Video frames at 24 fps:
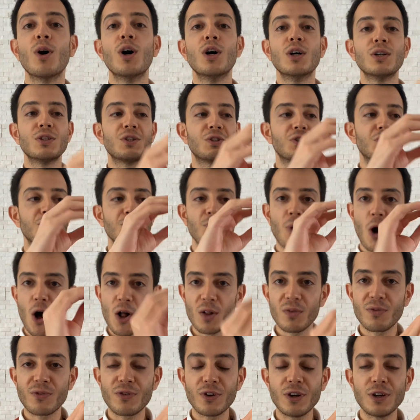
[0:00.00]
Small
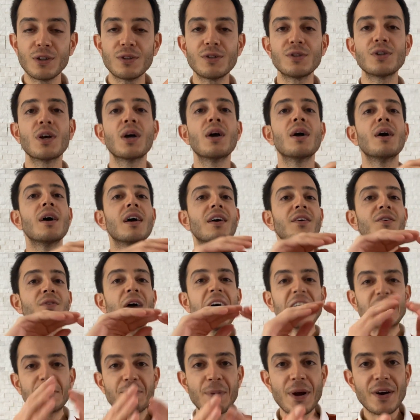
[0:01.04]
fruits,
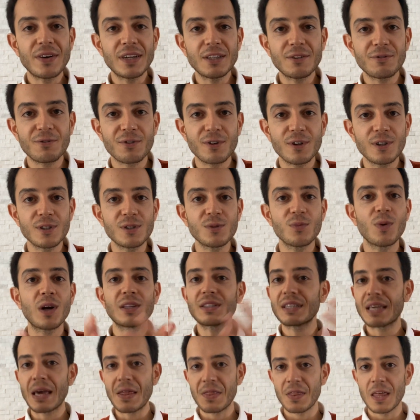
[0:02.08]
red-berried fruits, what
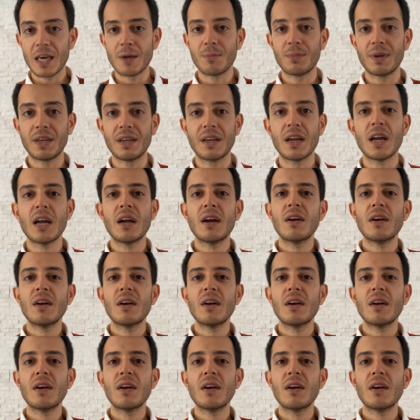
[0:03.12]
can they be?